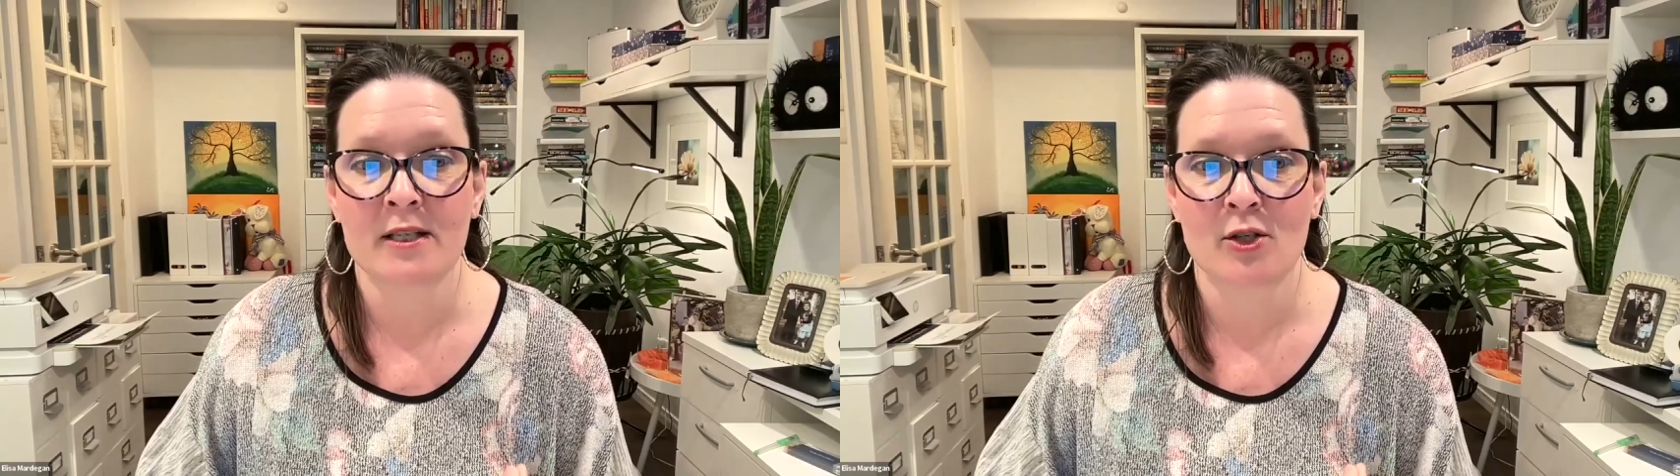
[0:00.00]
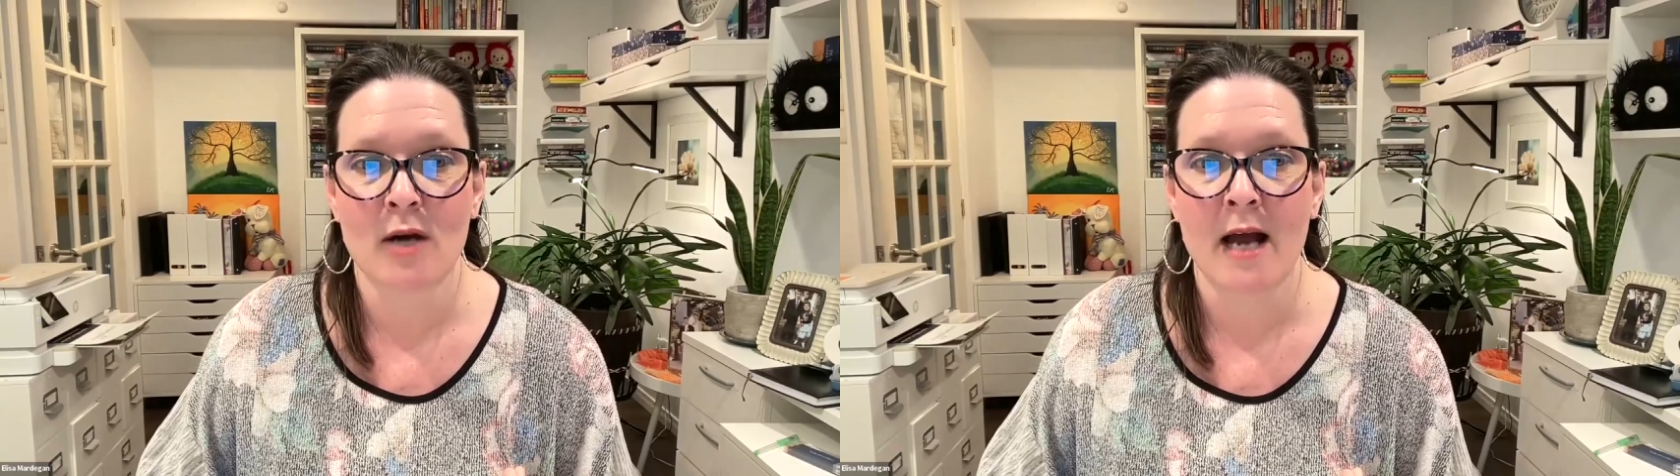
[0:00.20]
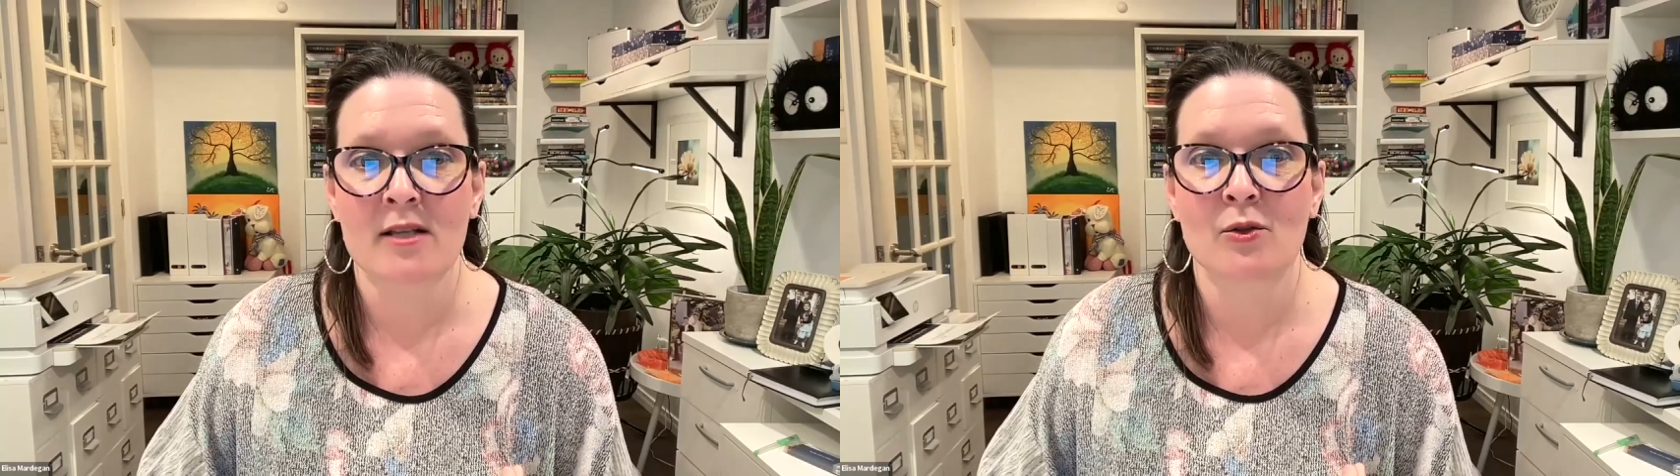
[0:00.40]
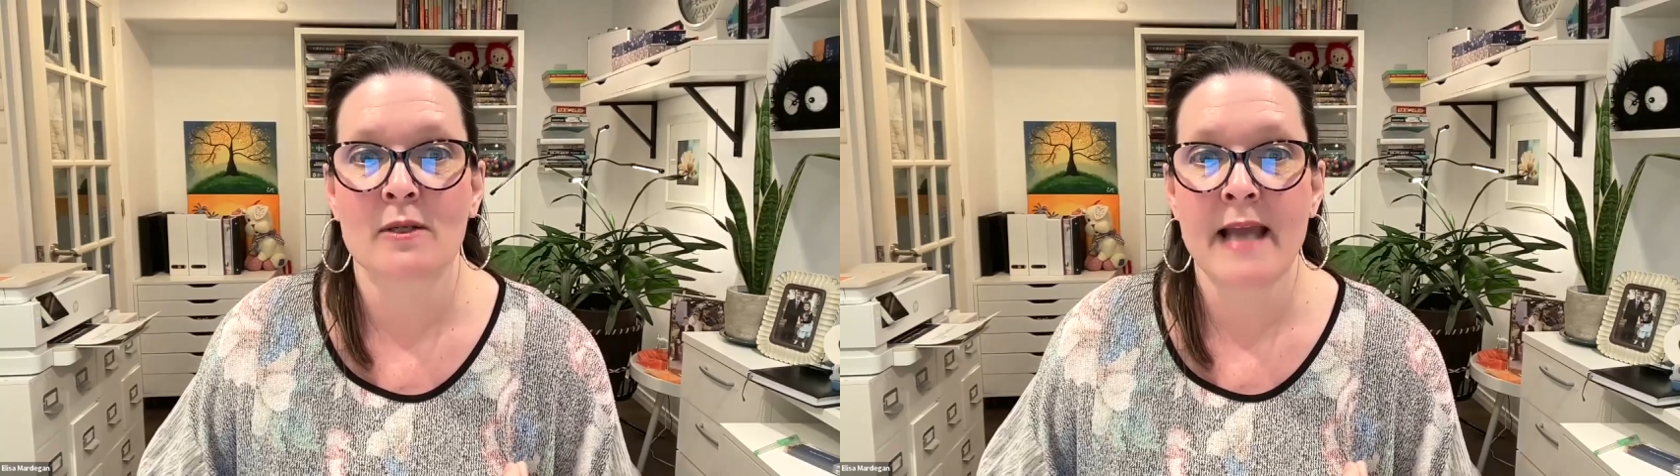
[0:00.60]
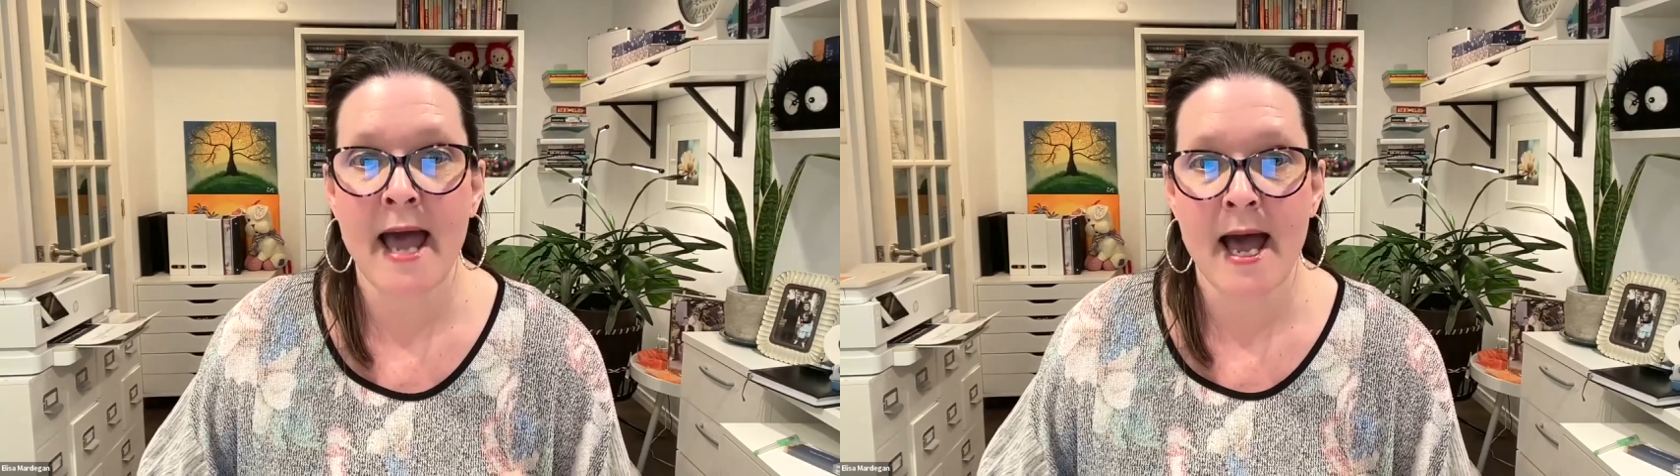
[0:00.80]
to track. So
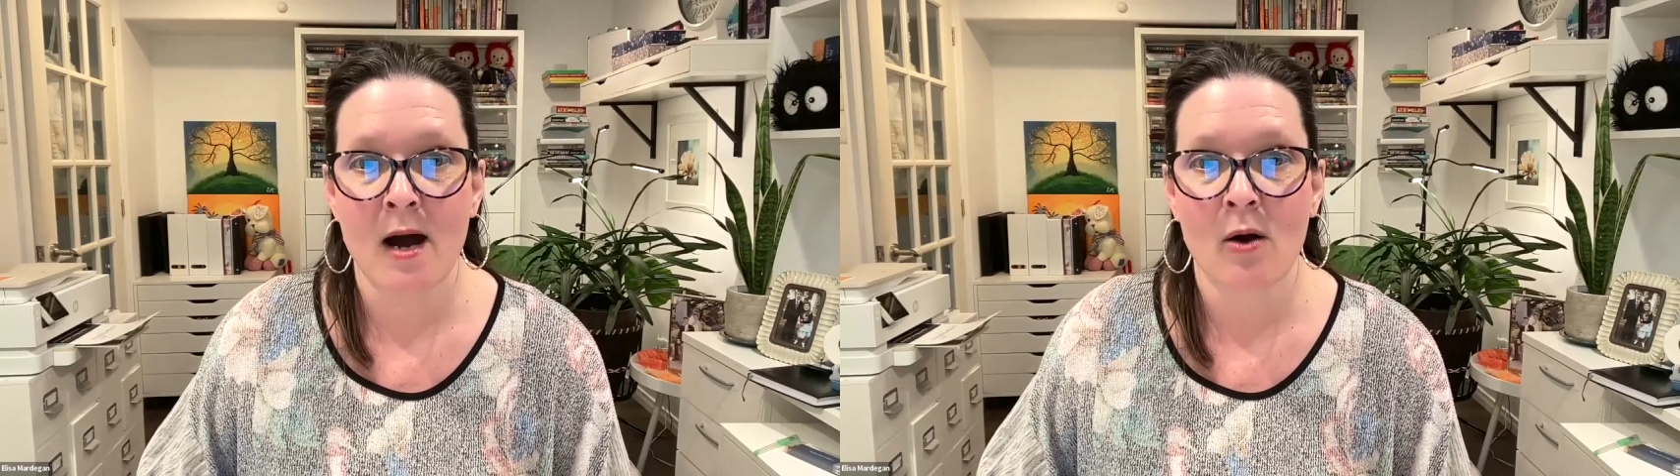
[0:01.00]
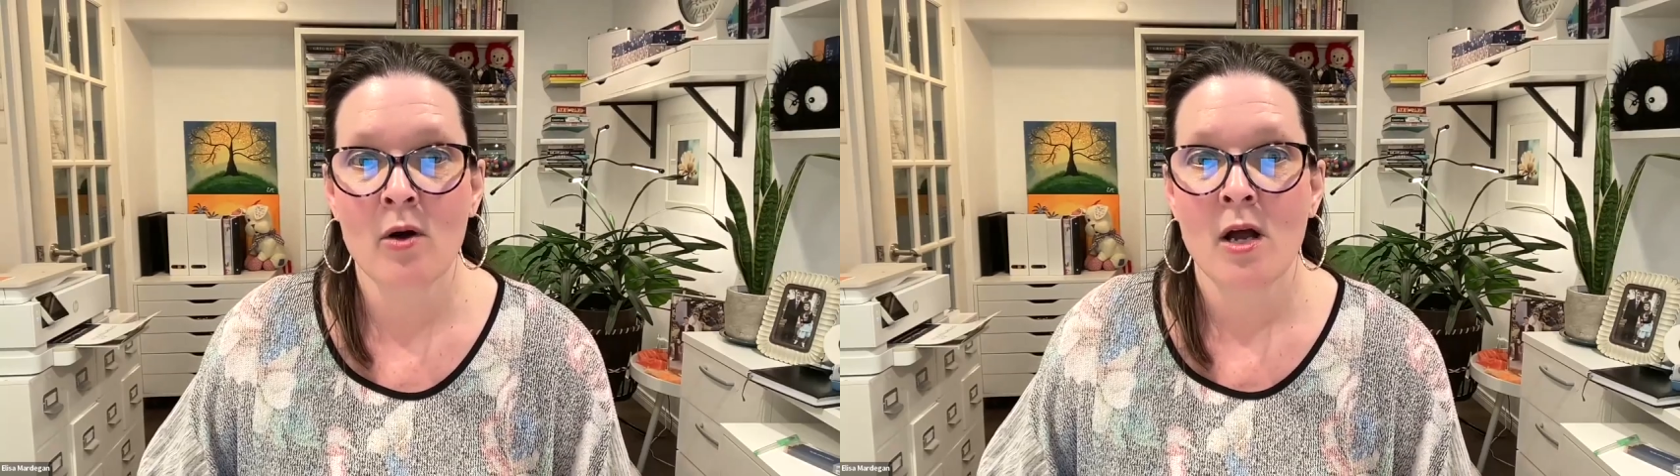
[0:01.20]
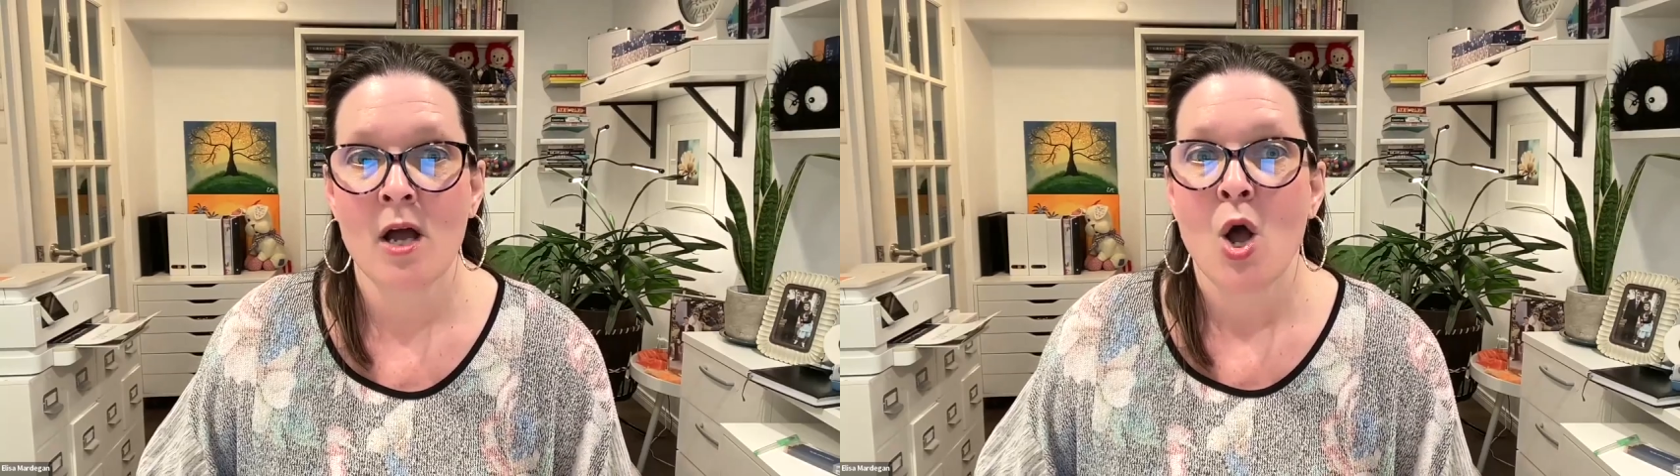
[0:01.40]
now,